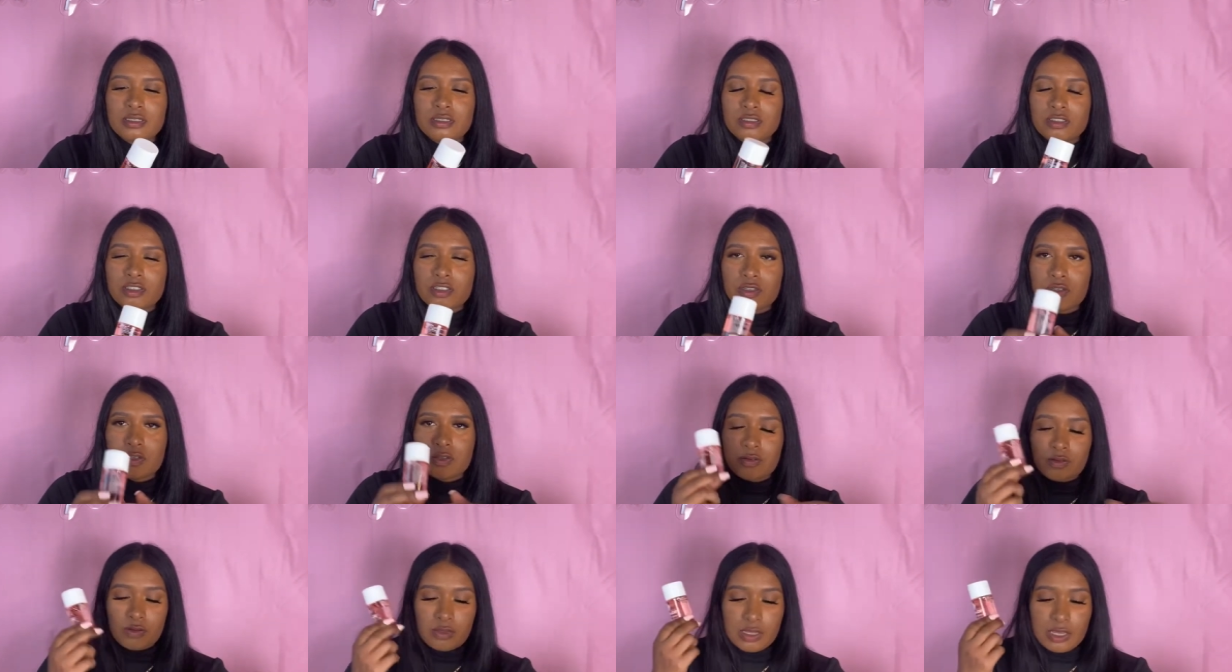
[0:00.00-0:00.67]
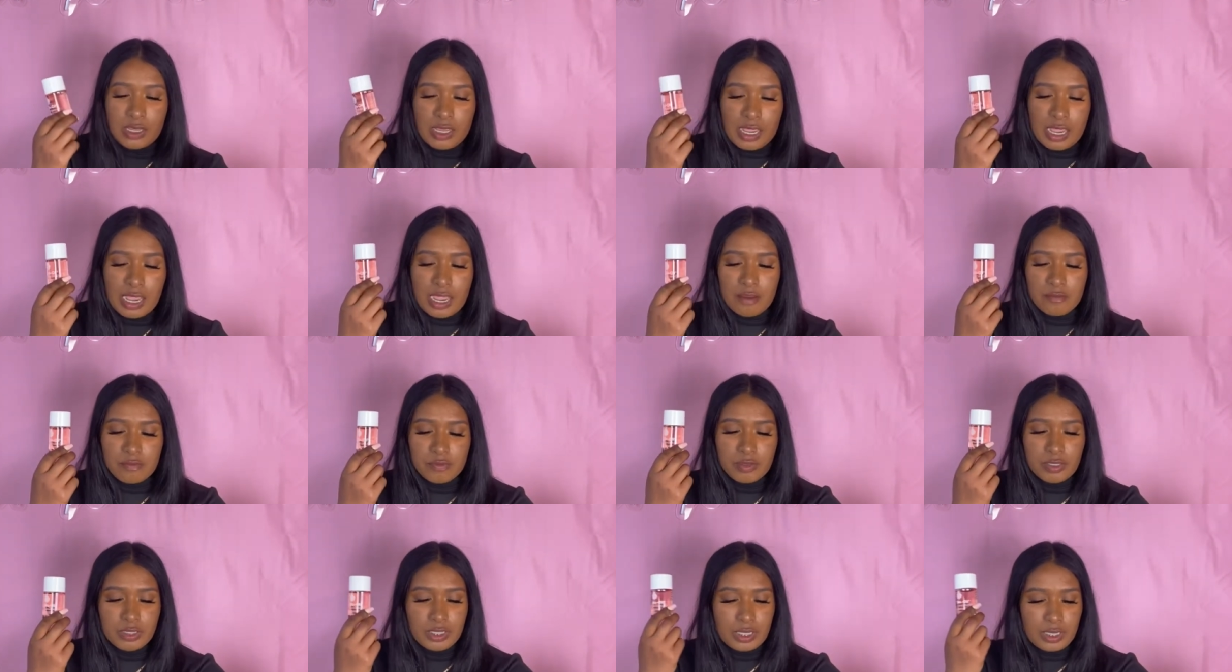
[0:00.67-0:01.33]
So I
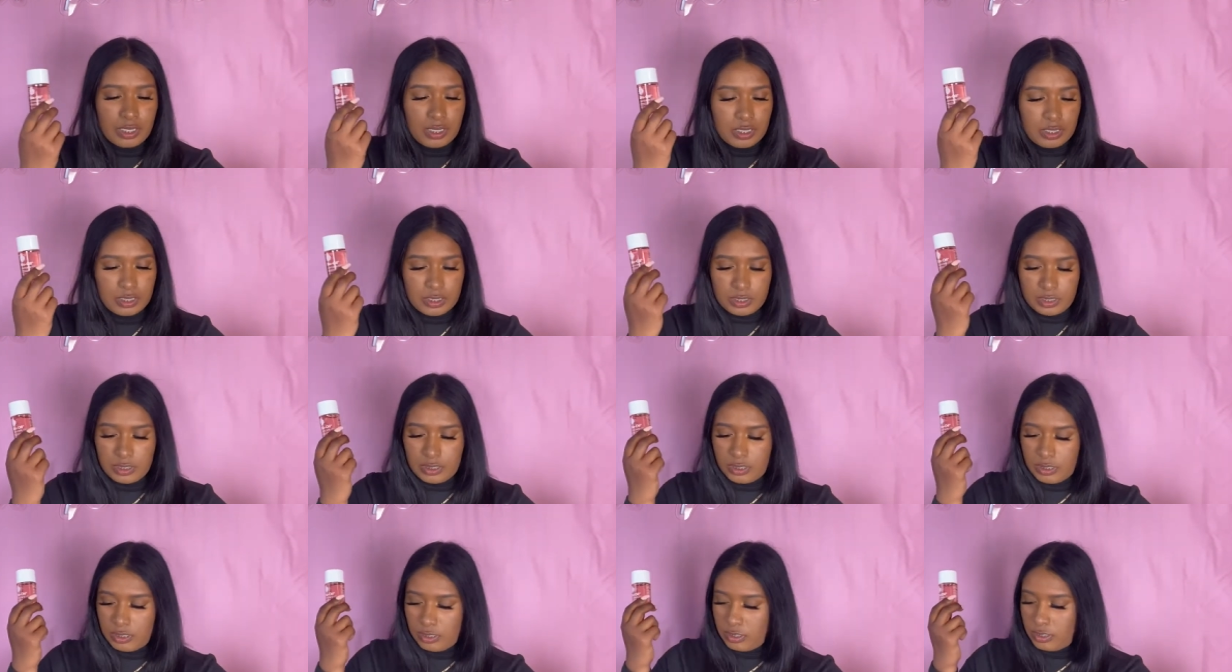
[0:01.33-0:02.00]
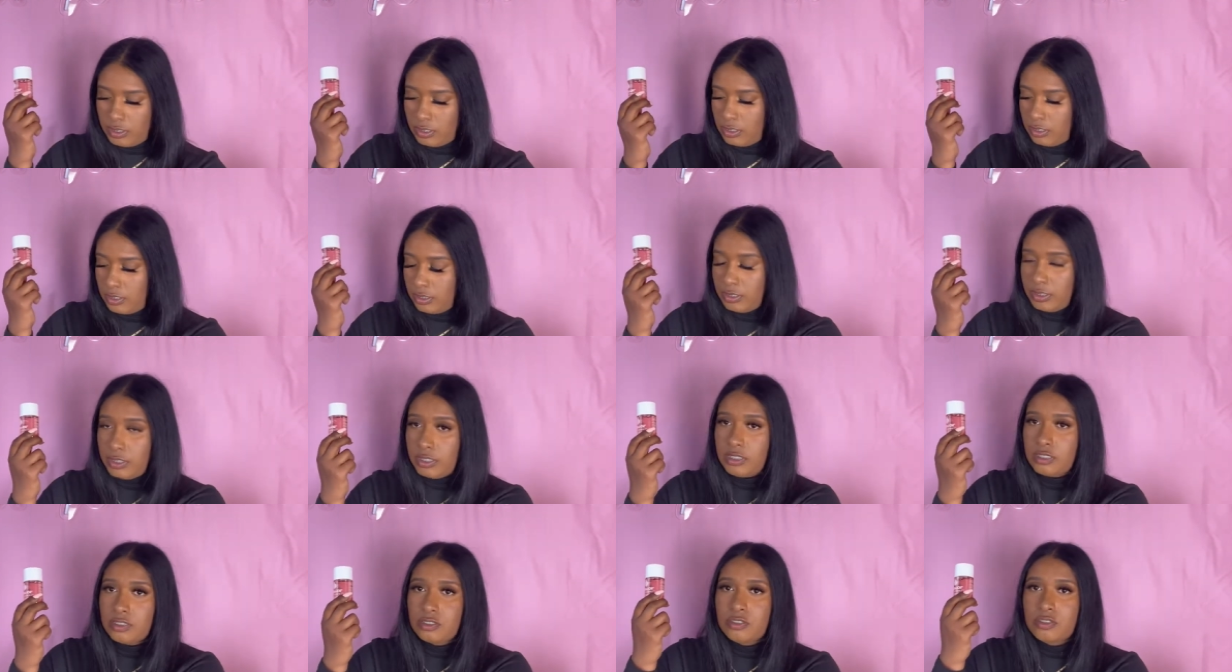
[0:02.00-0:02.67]
feel like
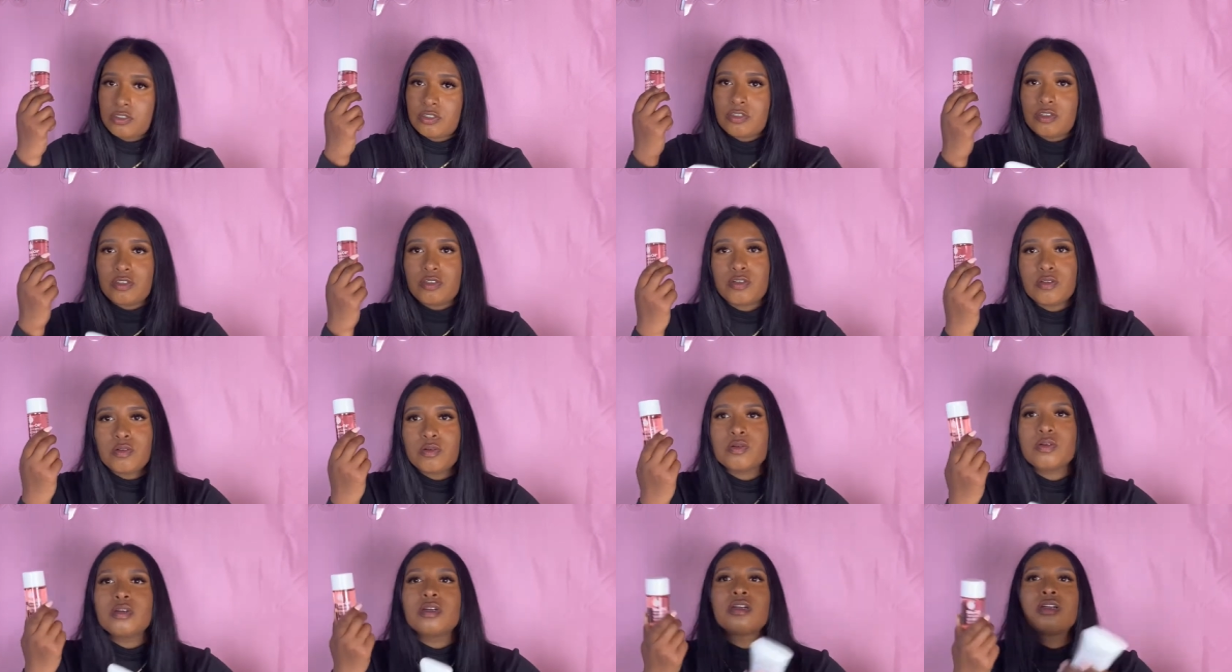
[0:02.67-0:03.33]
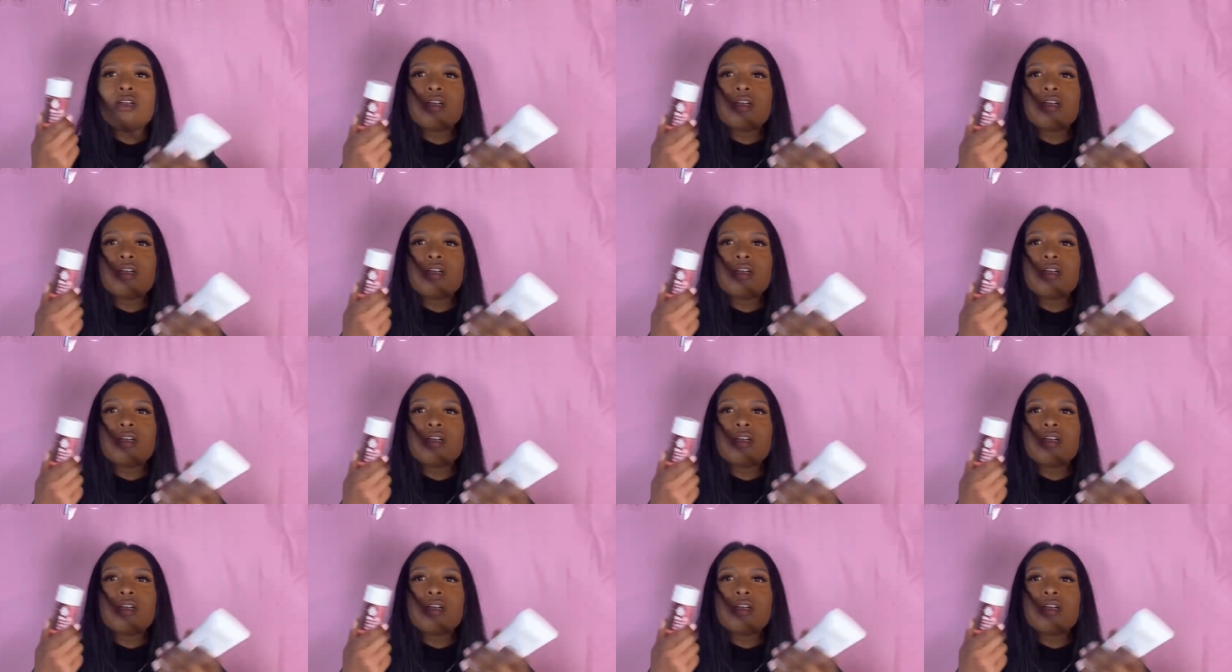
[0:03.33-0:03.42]
these two,